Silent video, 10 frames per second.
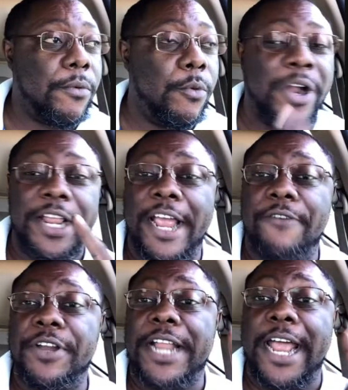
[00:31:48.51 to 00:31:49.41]
what
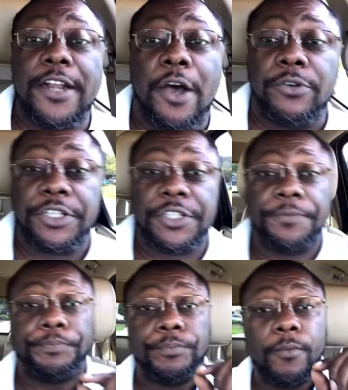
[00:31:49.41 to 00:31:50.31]
now notice,
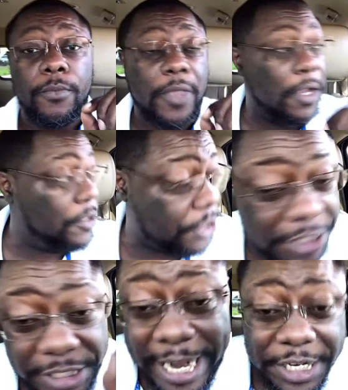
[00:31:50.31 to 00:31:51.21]

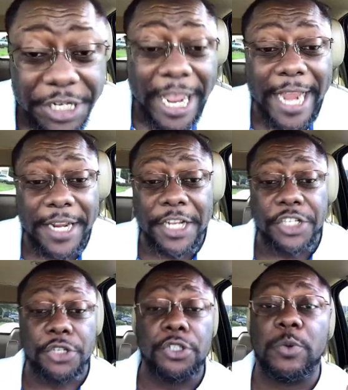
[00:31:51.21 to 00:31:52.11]
she said she had
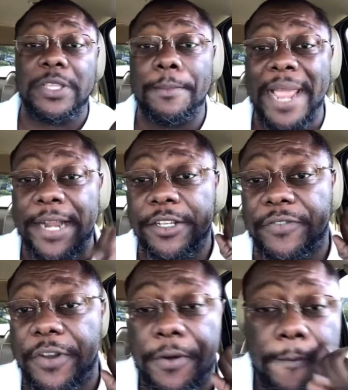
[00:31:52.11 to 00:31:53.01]
issues with the
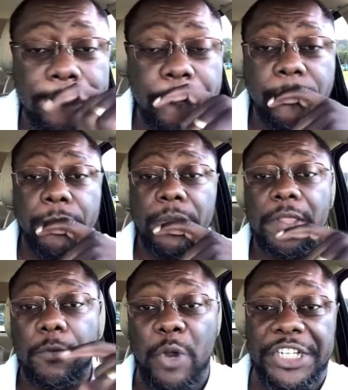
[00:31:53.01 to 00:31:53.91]
manosphere,
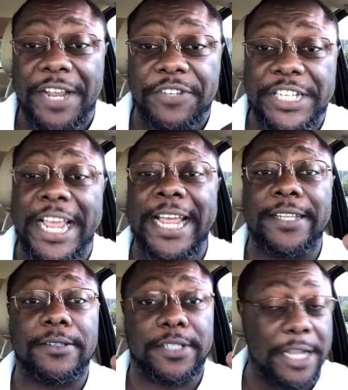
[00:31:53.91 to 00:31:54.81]
which have
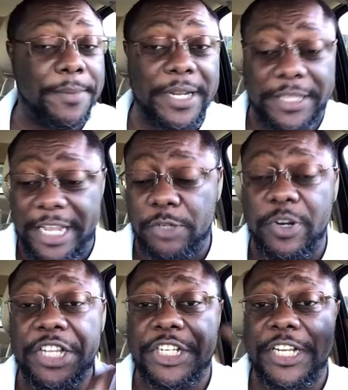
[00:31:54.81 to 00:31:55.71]
said similar things
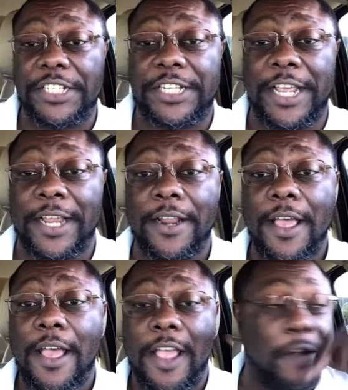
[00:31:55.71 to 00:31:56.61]
what he just said
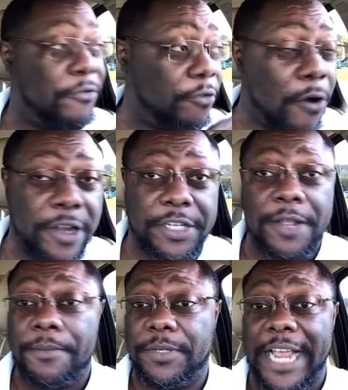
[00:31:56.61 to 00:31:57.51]
as far as
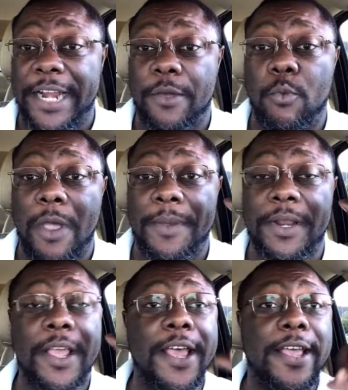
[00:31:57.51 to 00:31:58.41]
him dating
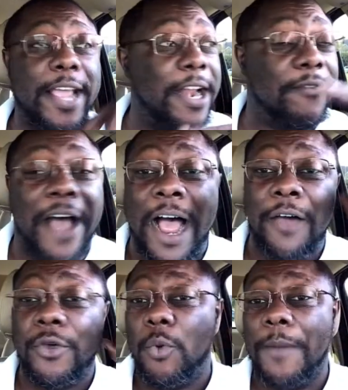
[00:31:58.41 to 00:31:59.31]
women, and of
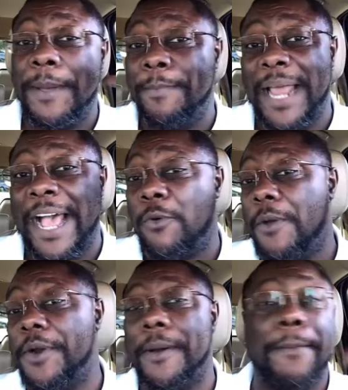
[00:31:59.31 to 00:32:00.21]
all the women, black
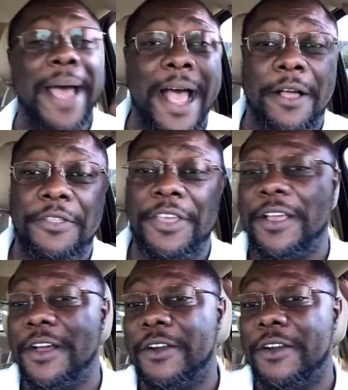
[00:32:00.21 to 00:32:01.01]
women are mouthy,